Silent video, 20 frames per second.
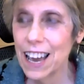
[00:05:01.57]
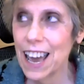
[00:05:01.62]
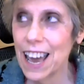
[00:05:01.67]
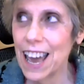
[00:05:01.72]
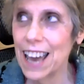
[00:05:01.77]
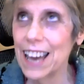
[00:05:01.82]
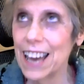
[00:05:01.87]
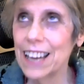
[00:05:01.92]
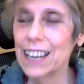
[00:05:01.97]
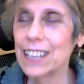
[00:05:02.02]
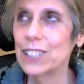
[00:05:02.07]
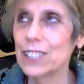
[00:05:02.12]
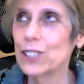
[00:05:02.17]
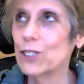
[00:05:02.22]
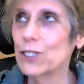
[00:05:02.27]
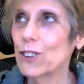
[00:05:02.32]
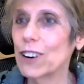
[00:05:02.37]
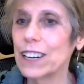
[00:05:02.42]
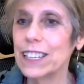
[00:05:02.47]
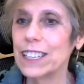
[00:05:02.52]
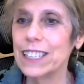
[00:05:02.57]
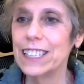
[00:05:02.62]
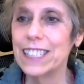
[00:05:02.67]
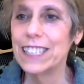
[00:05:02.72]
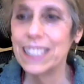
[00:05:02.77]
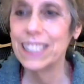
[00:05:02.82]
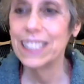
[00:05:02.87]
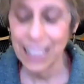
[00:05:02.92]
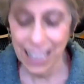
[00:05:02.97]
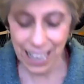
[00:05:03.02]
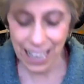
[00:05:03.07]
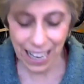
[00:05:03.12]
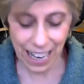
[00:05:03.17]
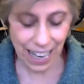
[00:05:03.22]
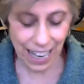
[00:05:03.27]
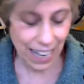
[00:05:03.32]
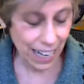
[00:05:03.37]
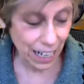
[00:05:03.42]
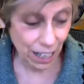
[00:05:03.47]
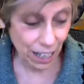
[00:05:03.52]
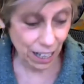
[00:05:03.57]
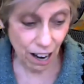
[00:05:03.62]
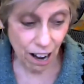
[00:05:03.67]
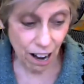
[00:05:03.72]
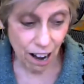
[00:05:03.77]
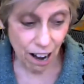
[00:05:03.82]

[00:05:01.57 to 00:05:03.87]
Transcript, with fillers: and I started seeing,